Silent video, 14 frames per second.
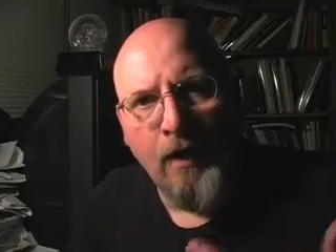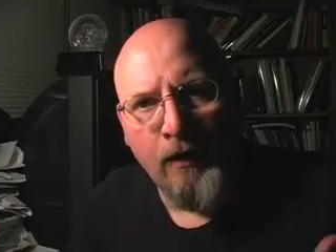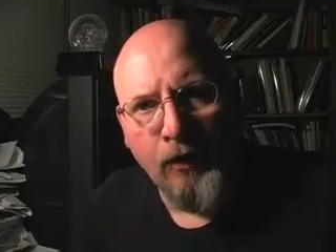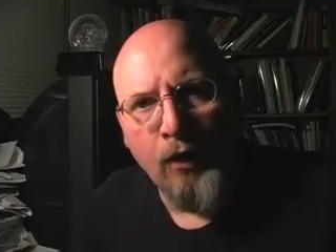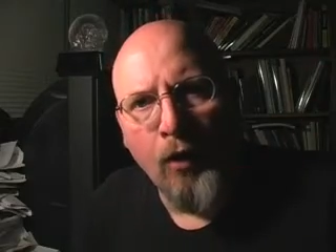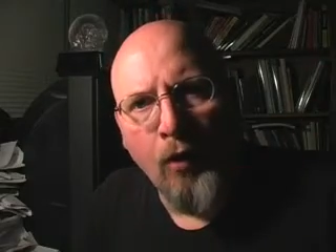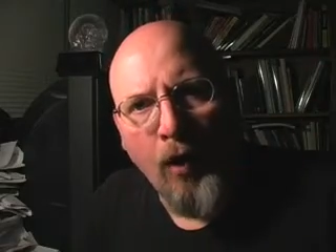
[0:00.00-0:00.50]

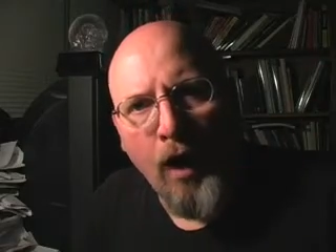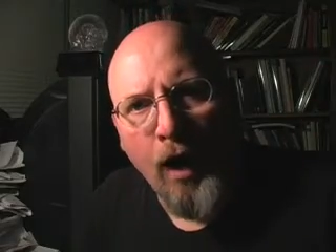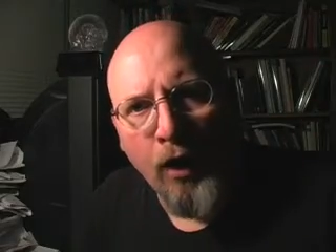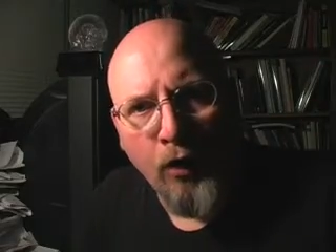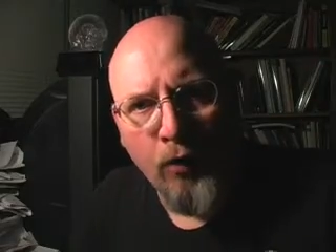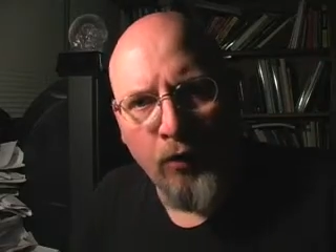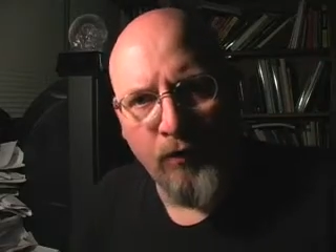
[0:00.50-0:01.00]
you know, a
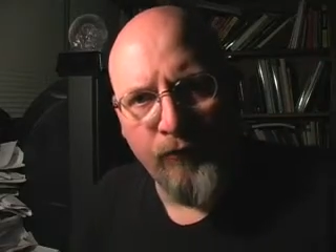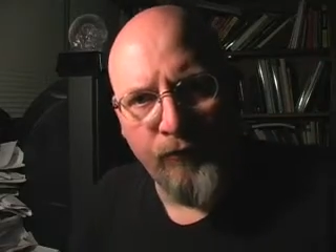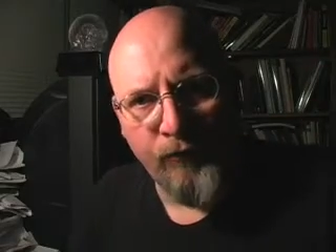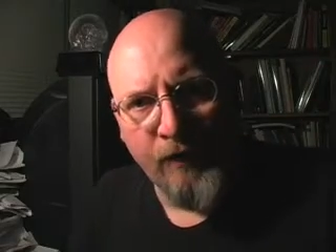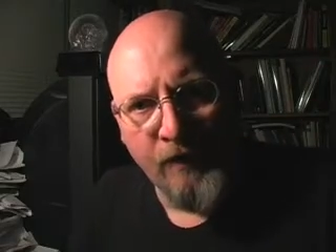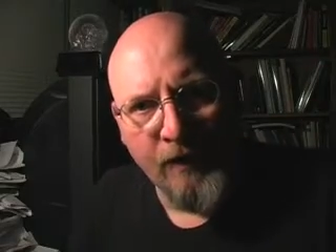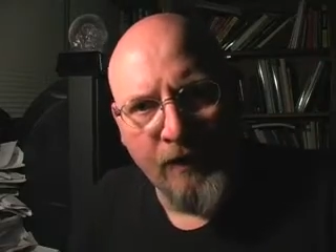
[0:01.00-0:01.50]
good
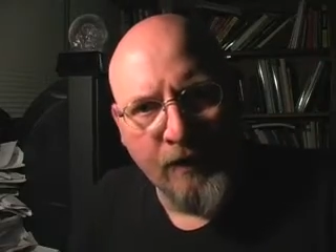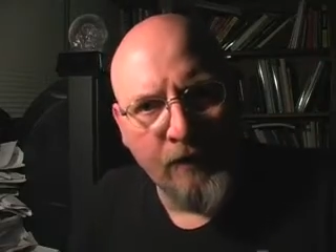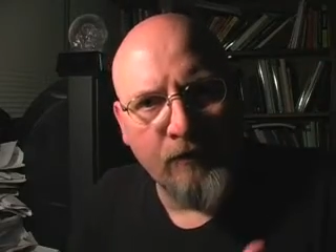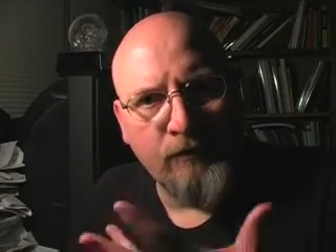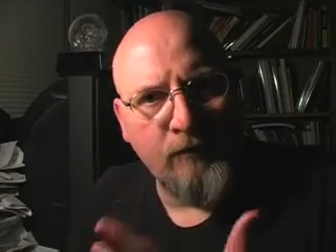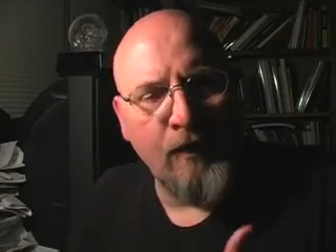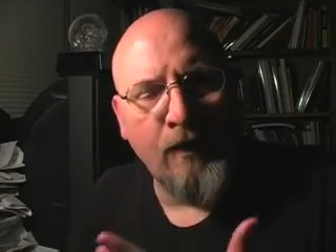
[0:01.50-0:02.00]
feeling and
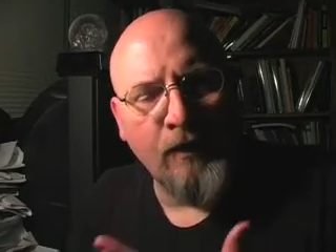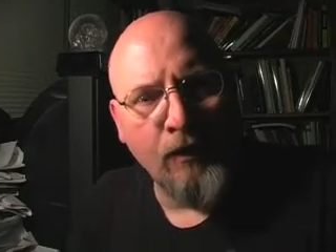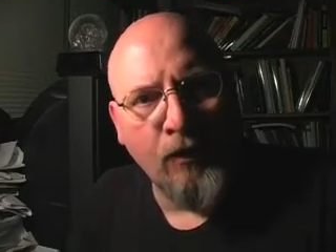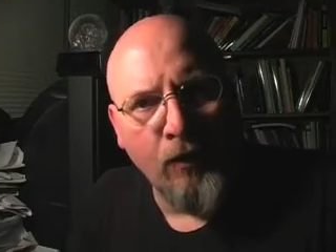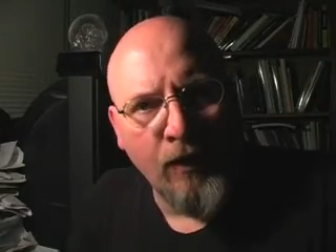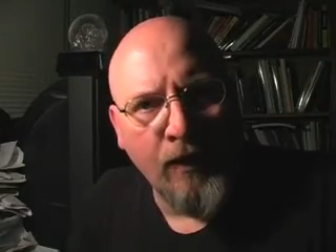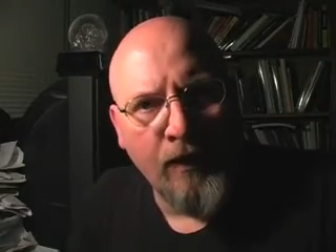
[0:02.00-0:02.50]
a you
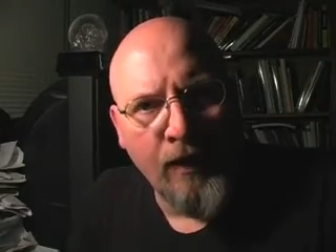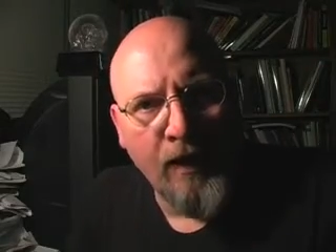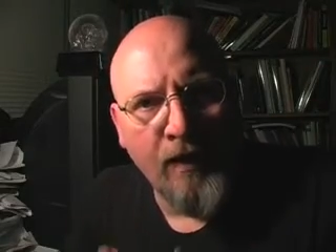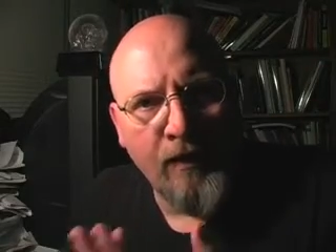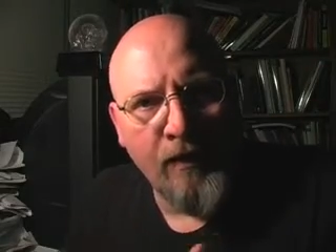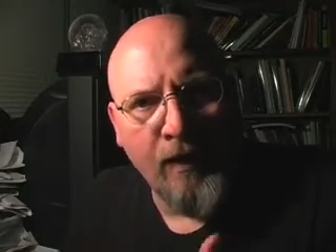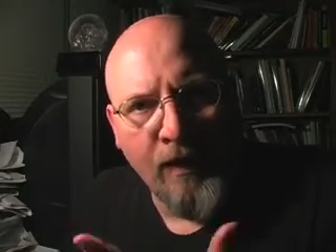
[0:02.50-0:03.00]
know and
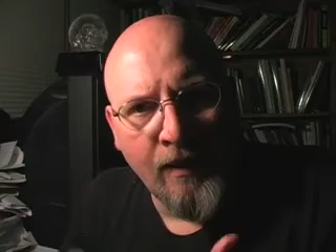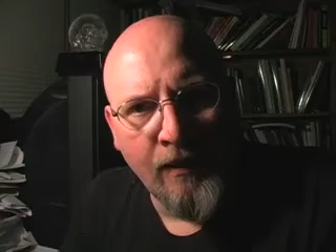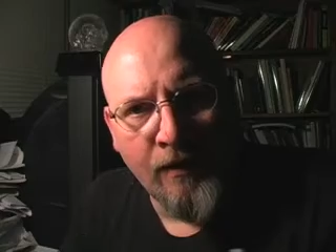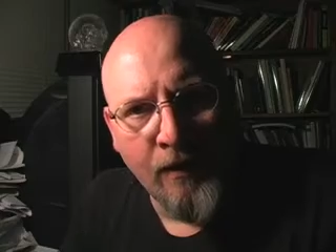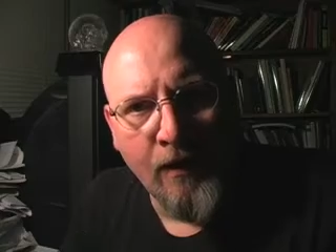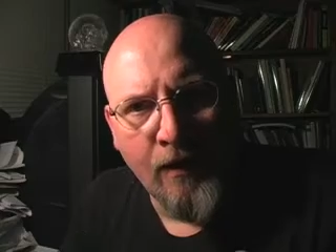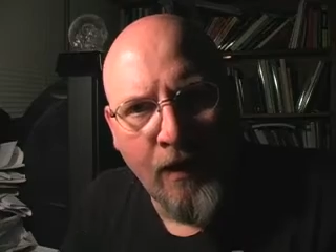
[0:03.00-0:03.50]
and
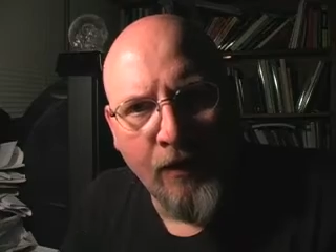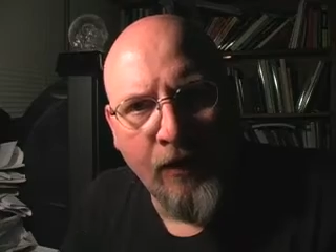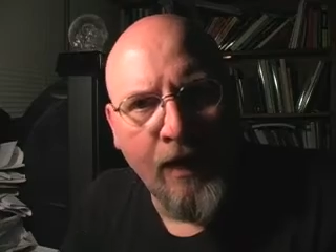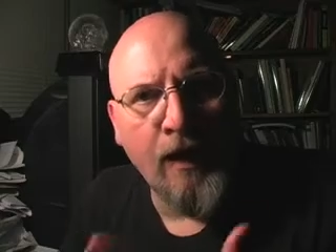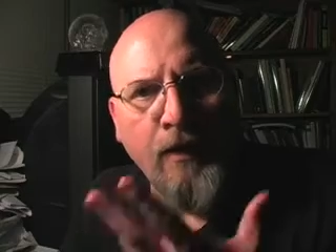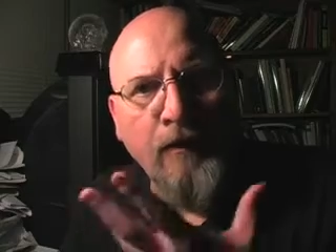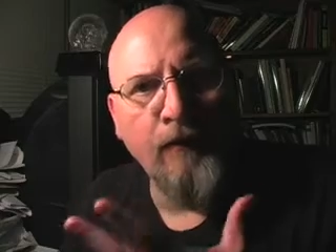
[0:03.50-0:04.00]
and are
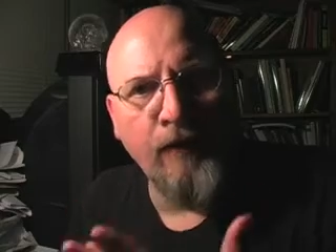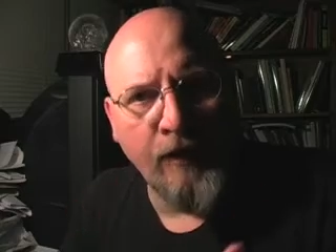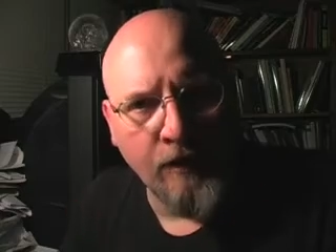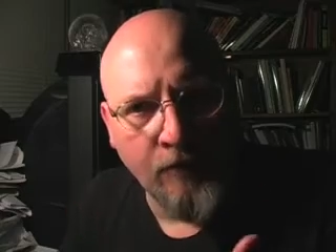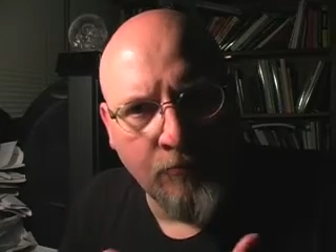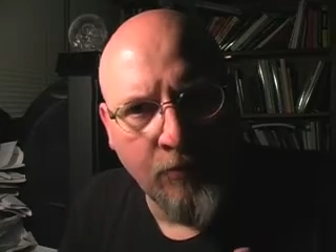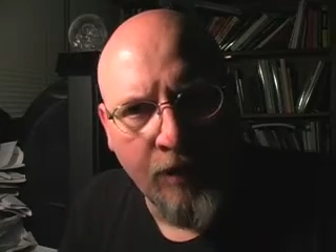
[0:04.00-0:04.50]

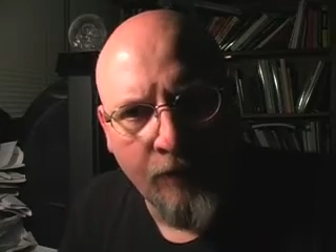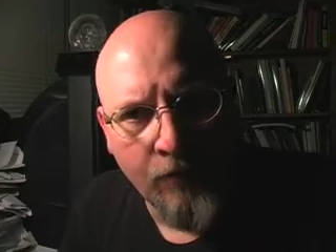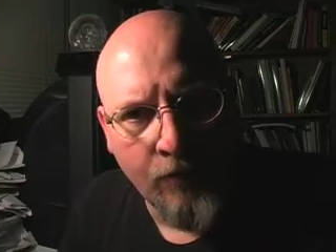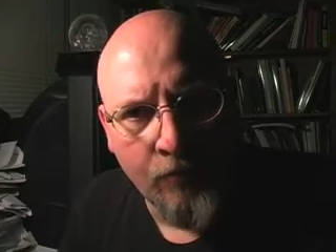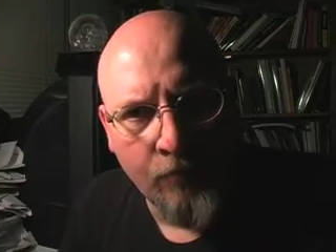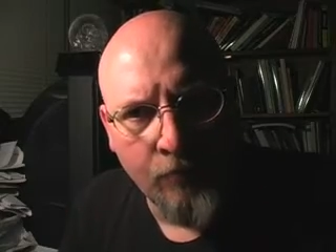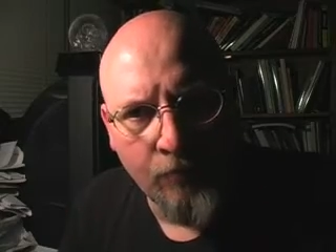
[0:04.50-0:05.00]
elevated by
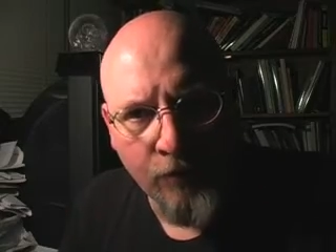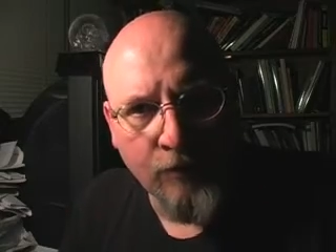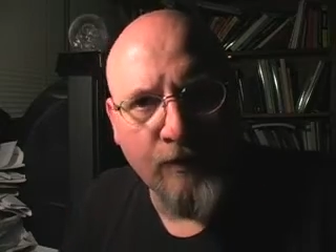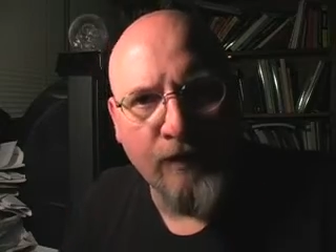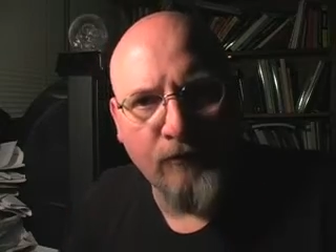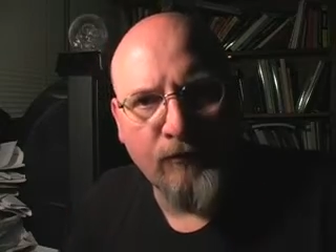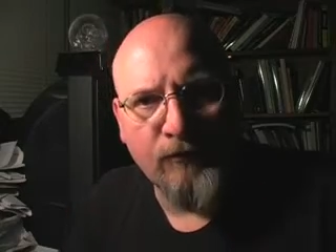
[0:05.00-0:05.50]
their
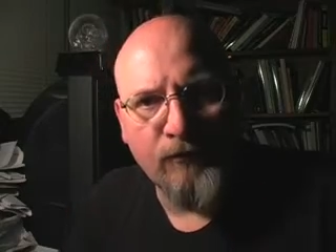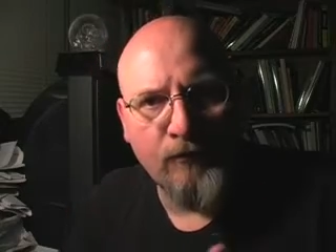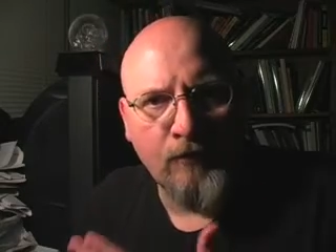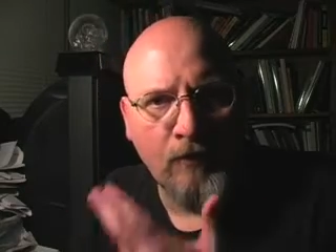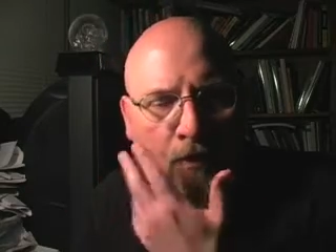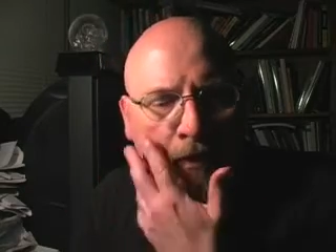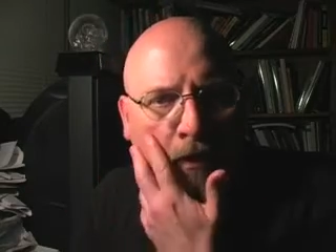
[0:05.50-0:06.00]
beliefs.
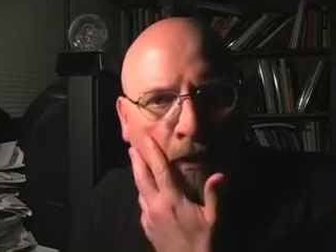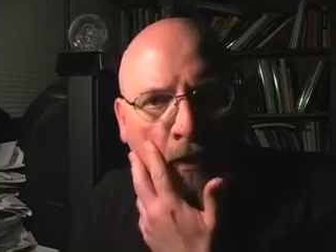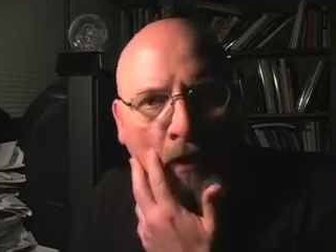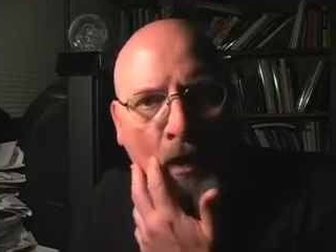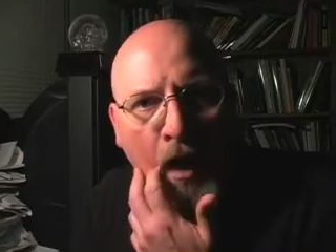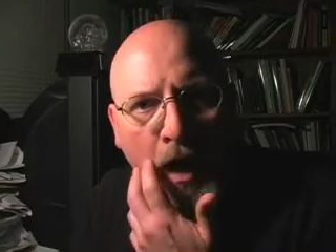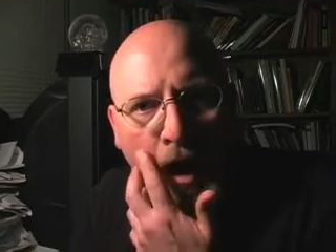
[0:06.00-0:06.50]

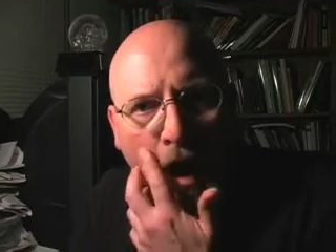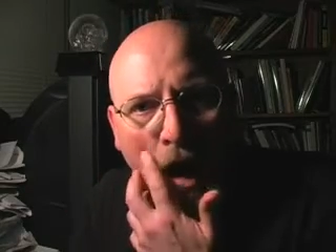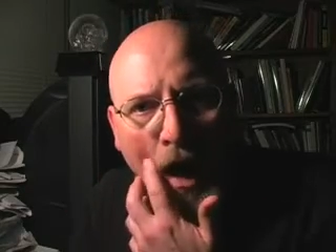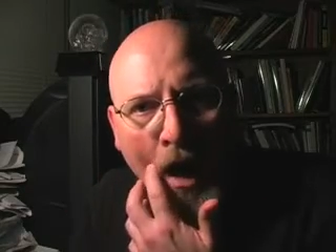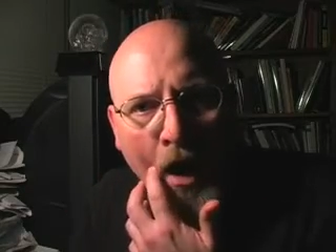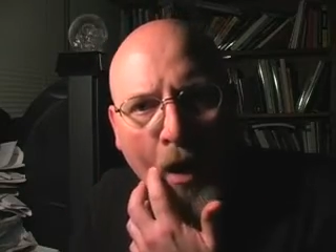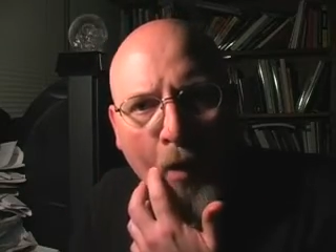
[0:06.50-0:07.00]

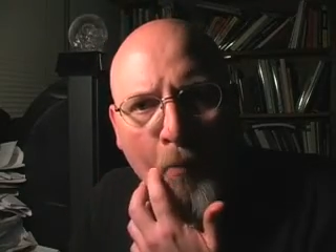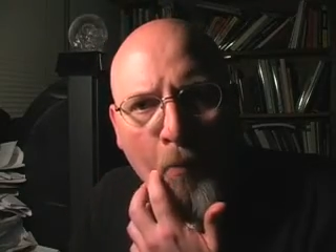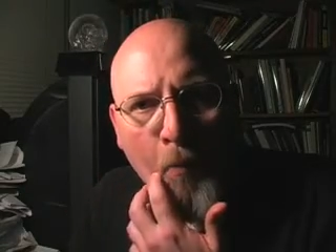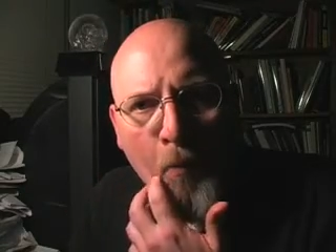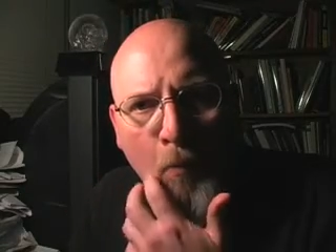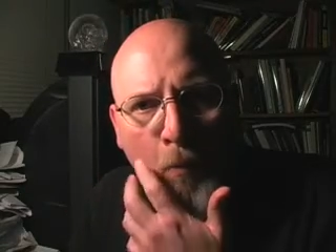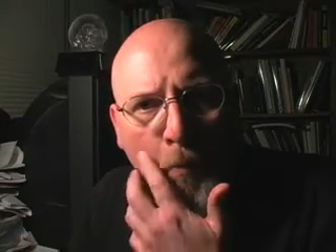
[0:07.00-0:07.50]
Um,